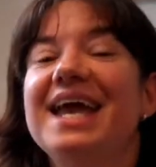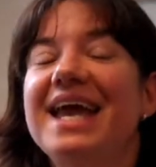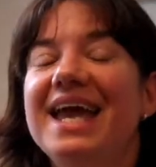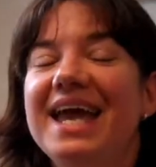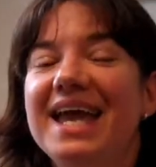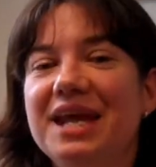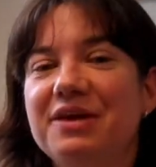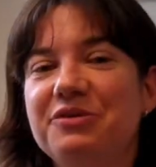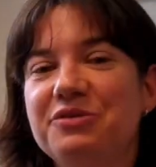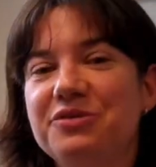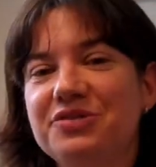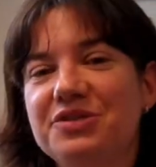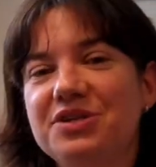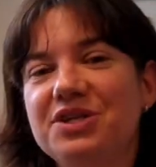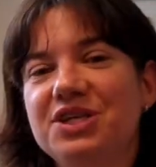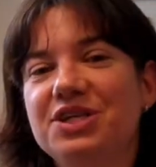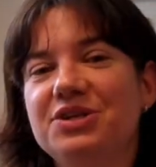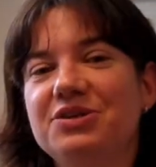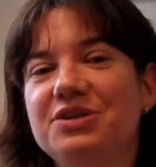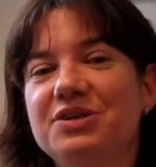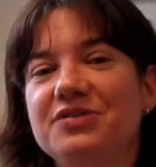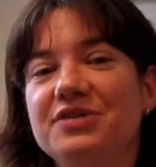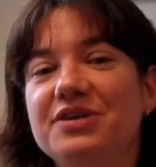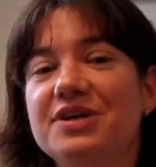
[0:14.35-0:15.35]
here at the
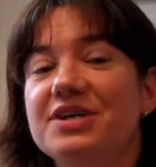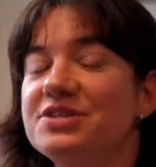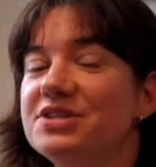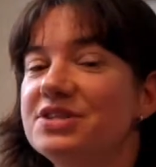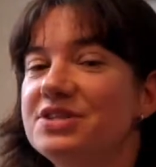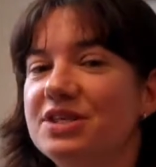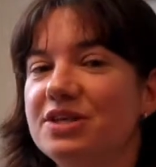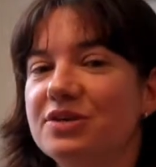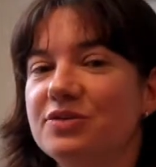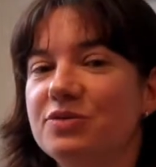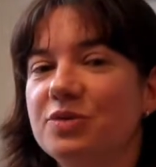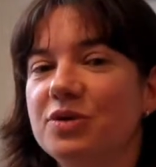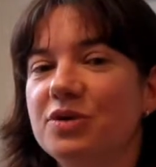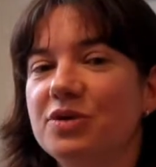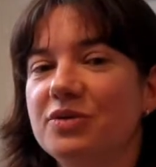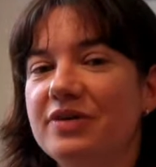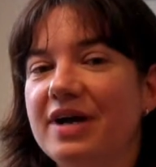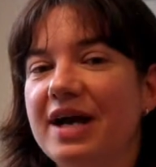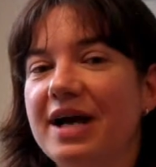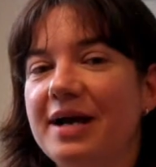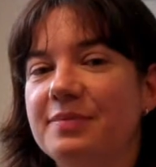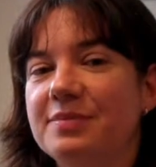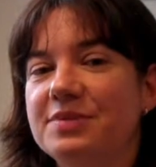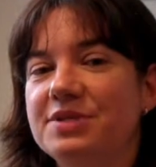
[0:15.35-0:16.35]
University of
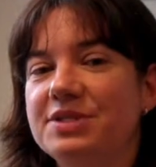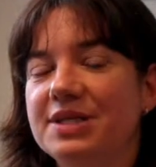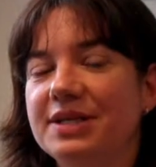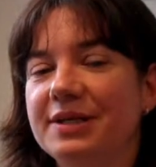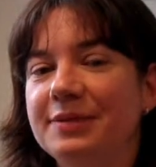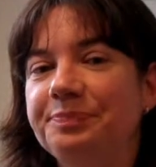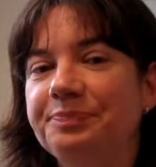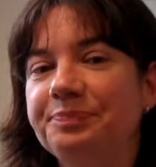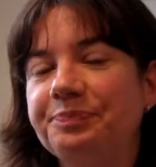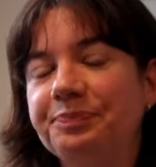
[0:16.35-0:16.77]
Wolverhampton.